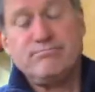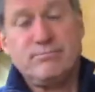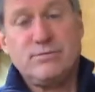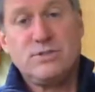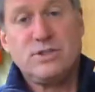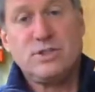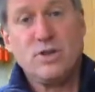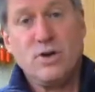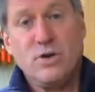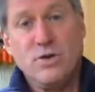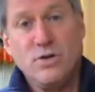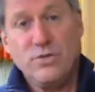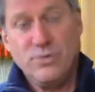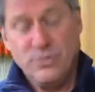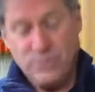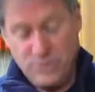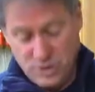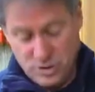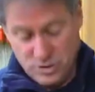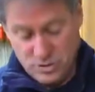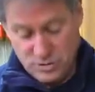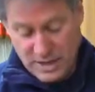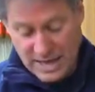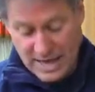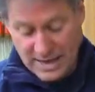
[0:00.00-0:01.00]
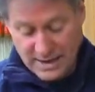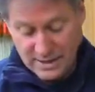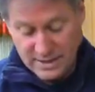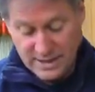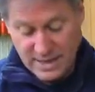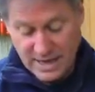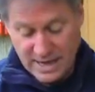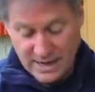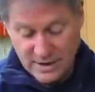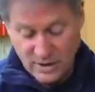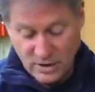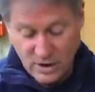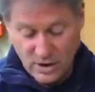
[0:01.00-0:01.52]
So you'd then
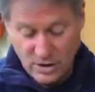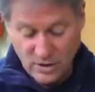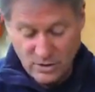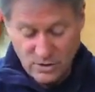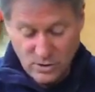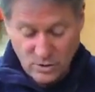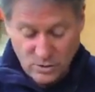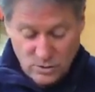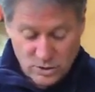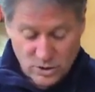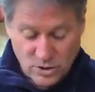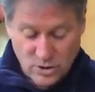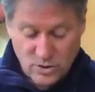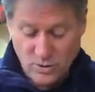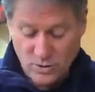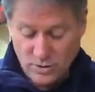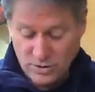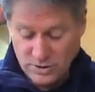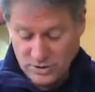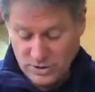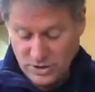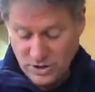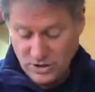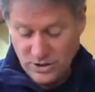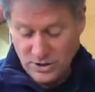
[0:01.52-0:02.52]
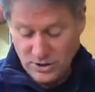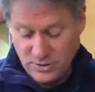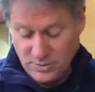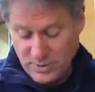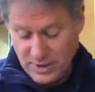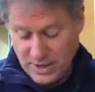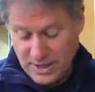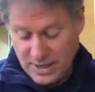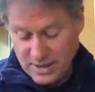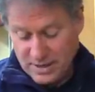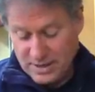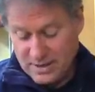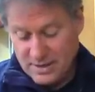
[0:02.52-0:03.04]
cut all those corners a little
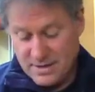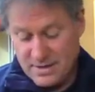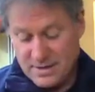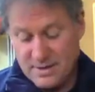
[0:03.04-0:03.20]
bit.